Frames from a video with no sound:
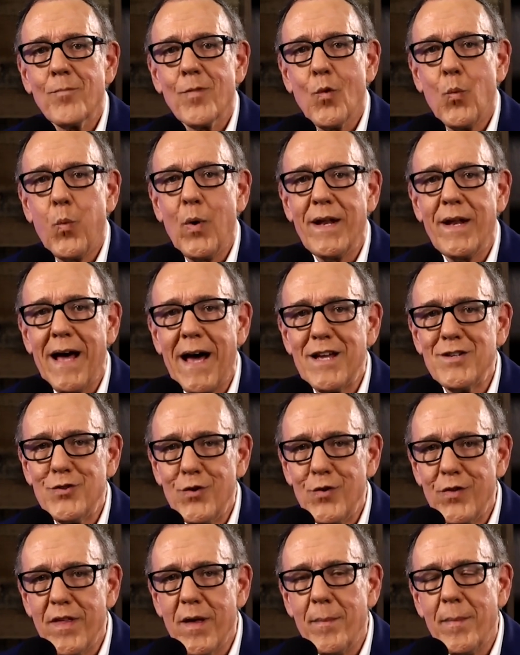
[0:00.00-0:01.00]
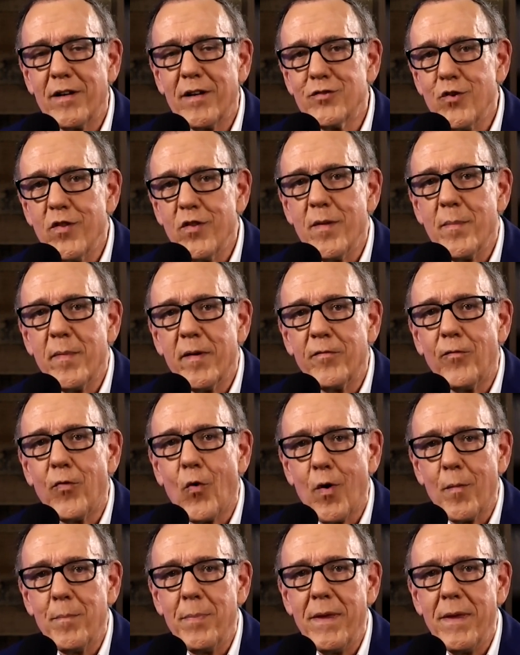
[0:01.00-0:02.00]
When I do them, I'll do them at
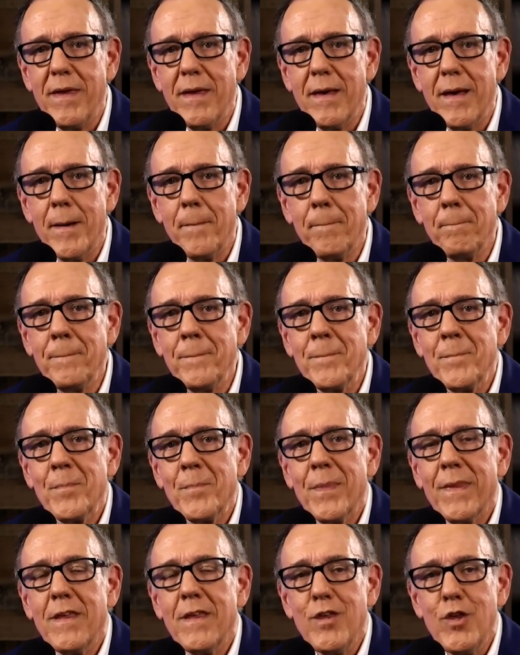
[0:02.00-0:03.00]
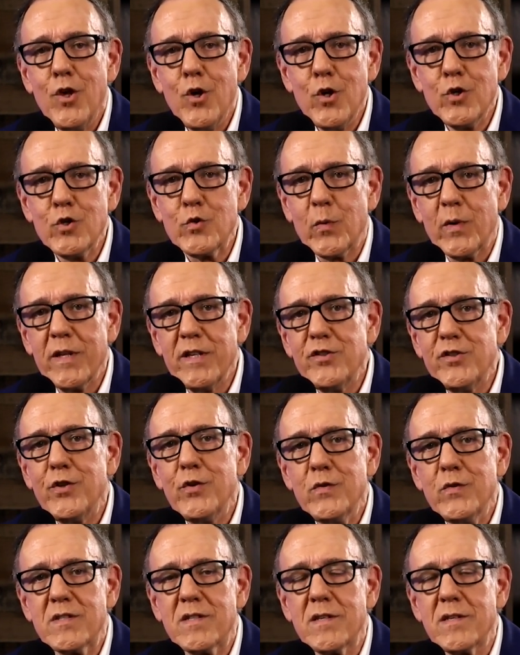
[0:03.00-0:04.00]
4 p.m usually
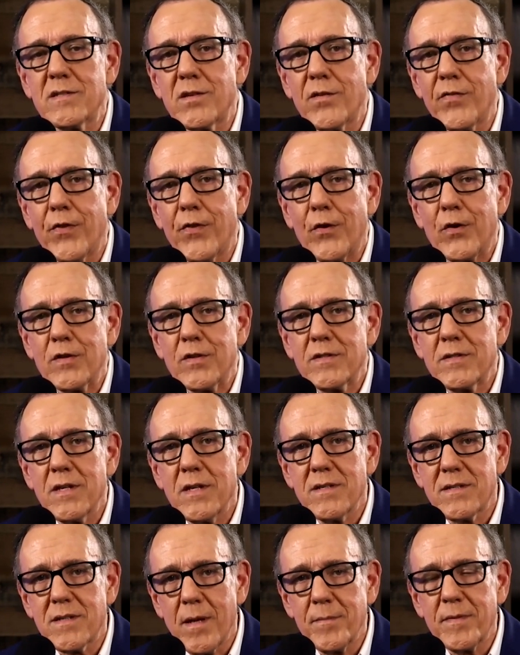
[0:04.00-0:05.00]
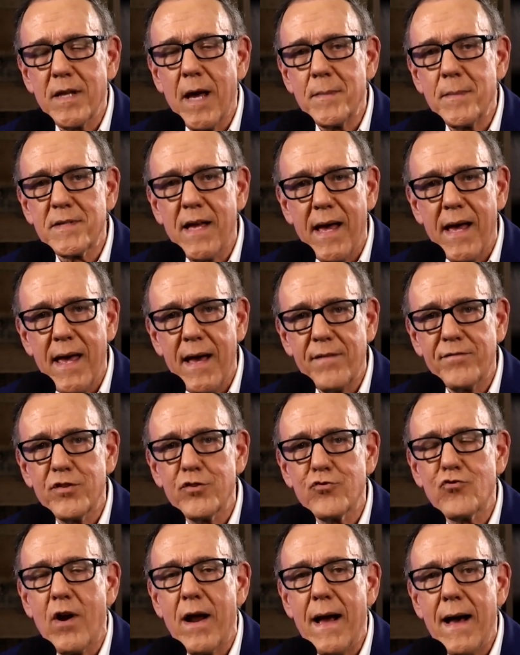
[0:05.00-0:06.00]
Tuesdays and Thursdays. Sometimes I have to
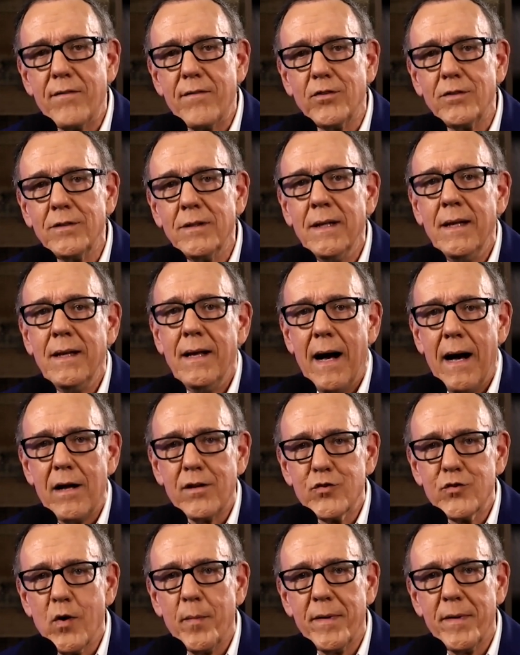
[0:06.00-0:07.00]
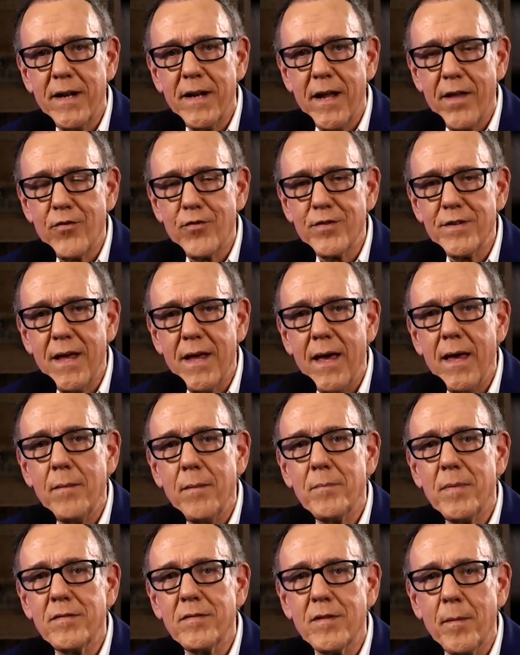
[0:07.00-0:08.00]
travel. I'll do them another day,
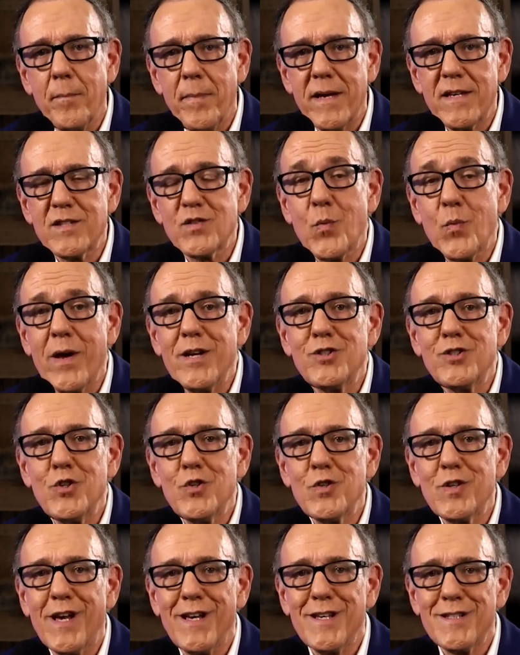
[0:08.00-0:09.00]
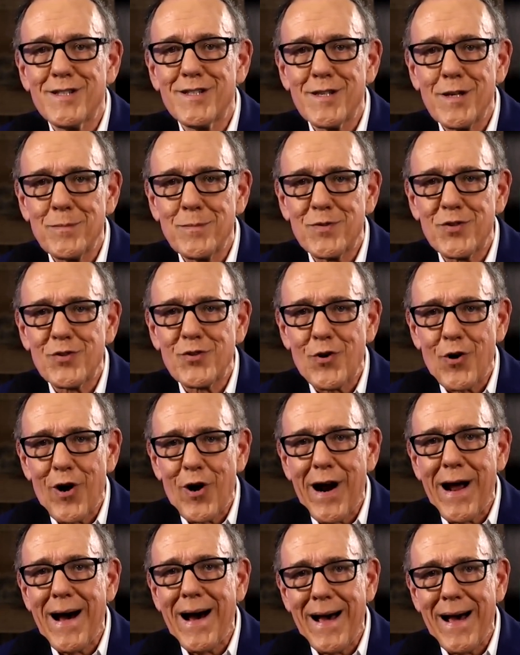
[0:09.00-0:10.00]
but the best way is you can
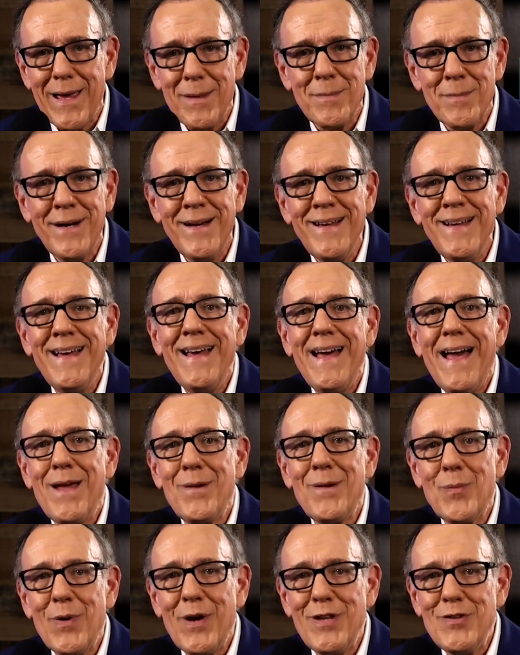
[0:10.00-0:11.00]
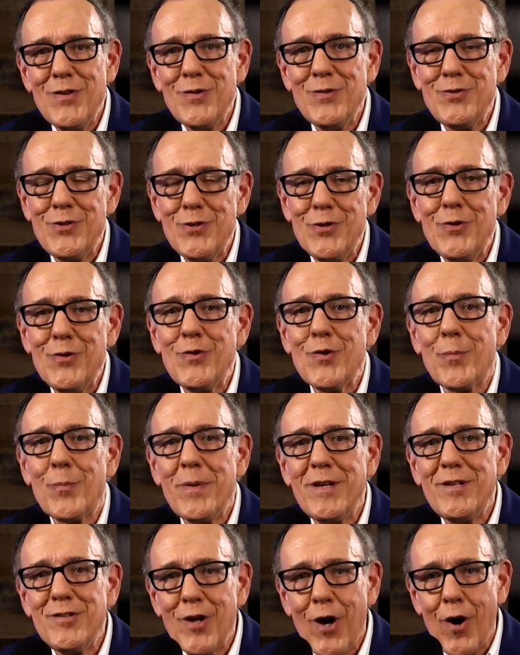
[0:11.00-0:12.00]
subscribe. And when you do, you'll
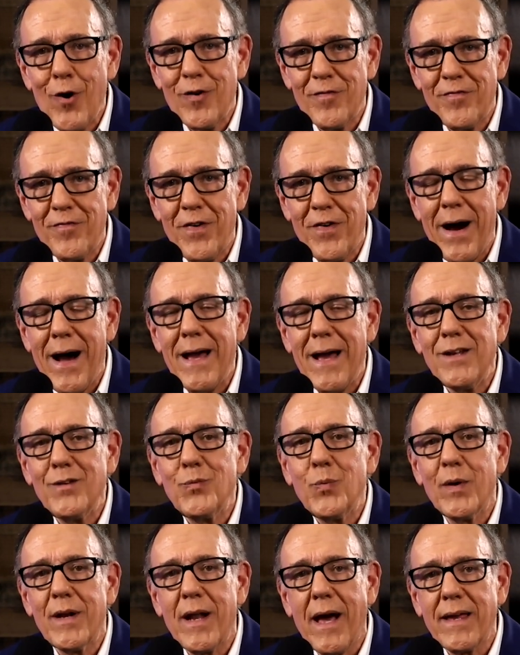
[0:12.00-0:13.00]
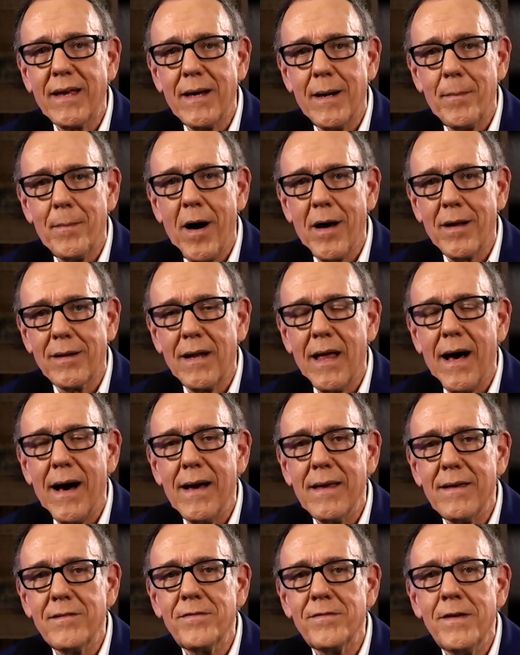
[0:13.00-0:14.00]
be notified when I come on
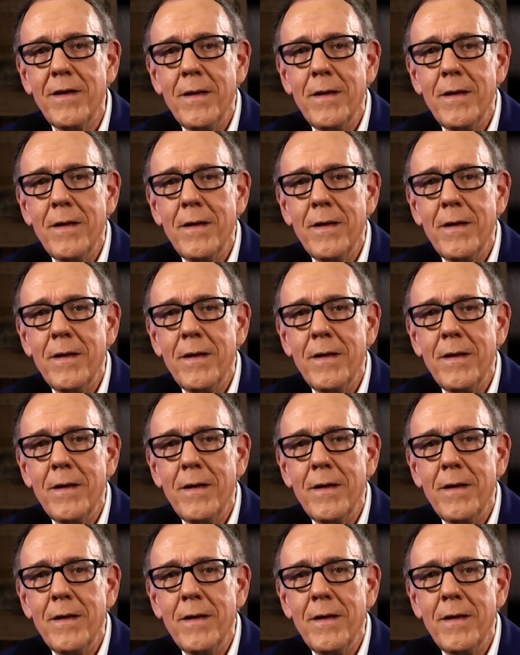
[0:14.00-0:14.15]
live.